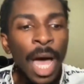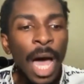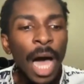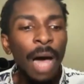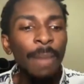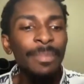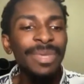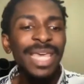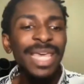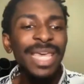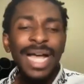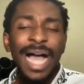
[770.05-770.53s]

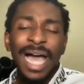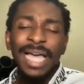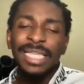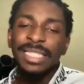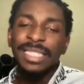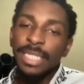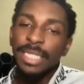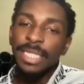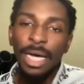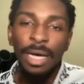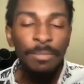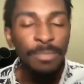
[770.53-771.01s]
But yeah,
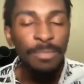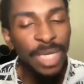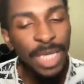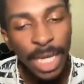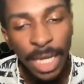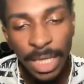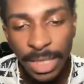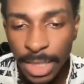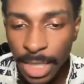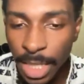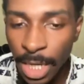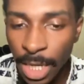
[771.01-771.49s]
guys,
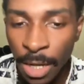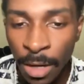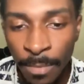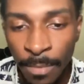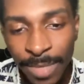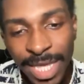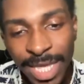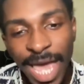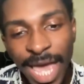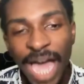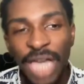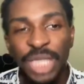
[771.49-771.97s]
because of him,
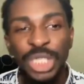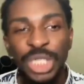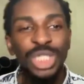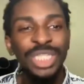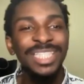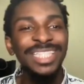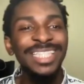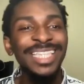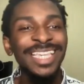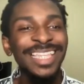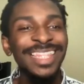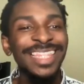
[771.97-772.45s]
he
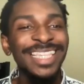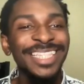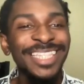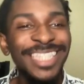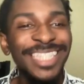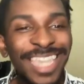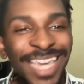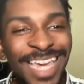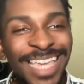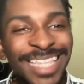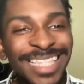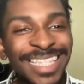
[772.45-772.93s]
actually took the
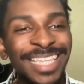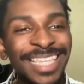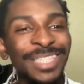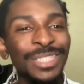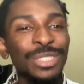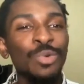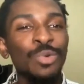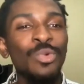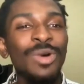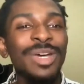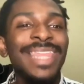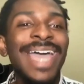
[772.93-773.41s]
chance. He's
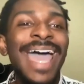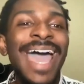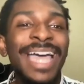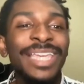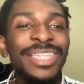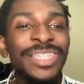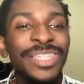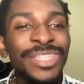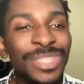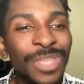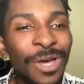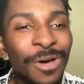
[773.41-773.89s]
the one that
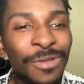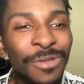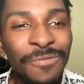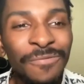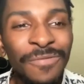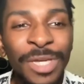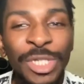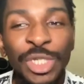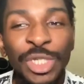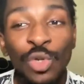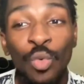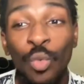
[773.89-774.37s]
actually saw the
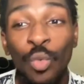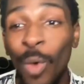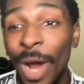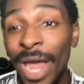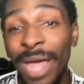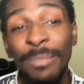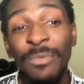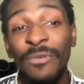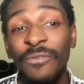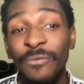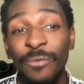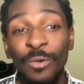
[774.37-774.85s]
vision
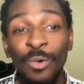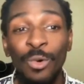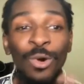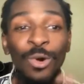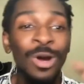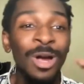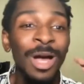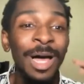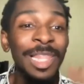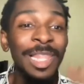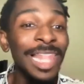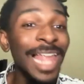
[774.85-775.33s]
way
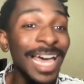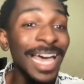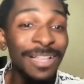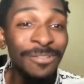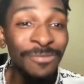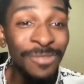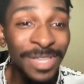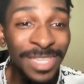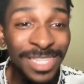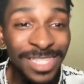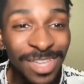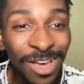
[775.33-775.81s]
before a lot
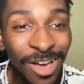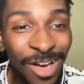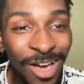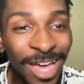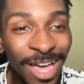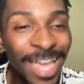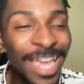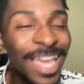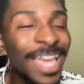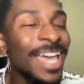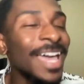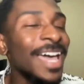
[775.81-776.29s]
of us saw
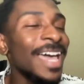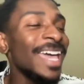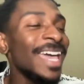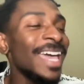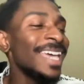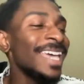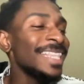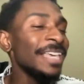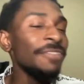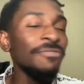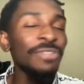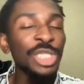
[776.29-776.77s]
it.
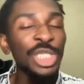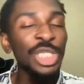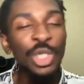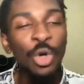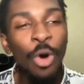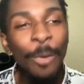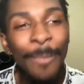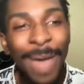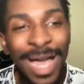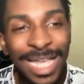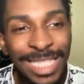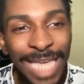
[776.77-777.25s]
And even just
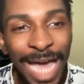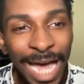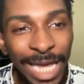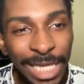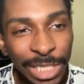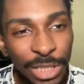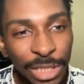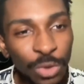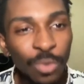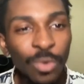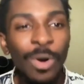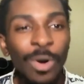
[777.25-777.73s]
going back to high
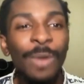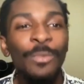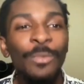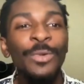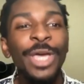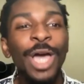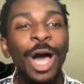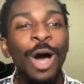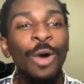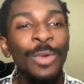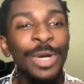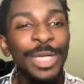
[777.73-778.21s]
school,
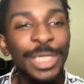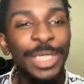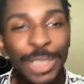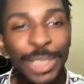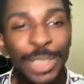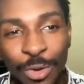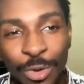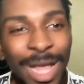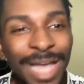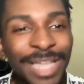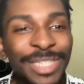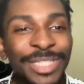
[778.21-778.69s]
we always
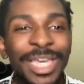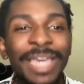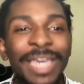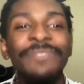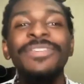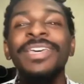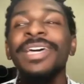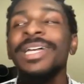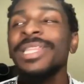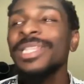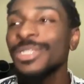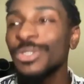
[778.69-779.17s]
knew like
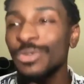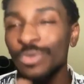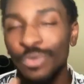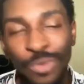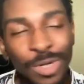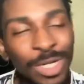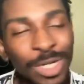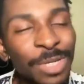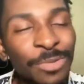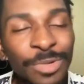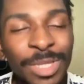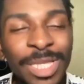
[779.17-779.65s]
JVL is
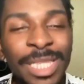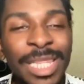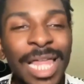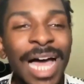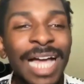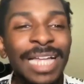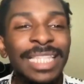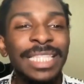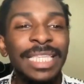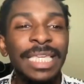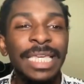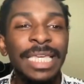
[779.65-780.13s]
really, really
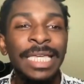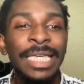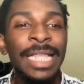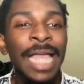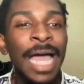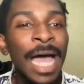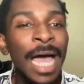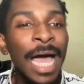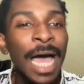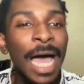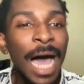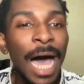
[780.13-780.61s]
locked in.
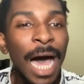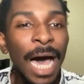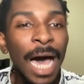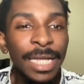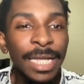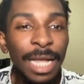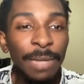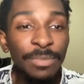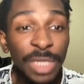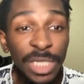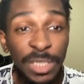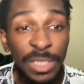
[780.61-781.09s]

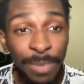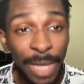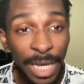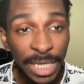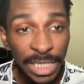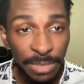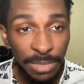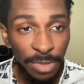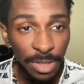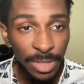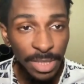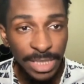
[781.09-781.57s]
And I'm just
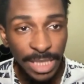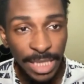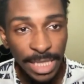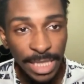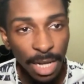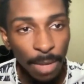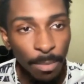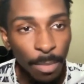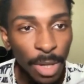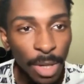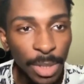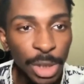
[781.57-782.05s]
blessed to be able to say
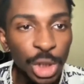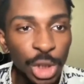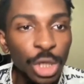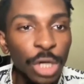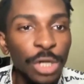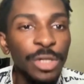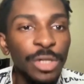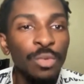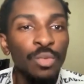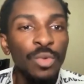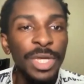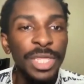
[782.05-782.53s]
that I'm on this
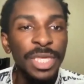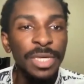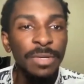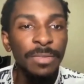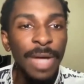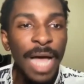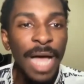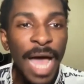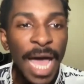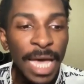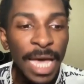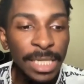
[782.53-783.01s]
journey with him,
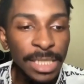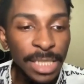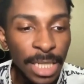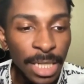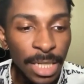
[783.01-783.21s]
guys.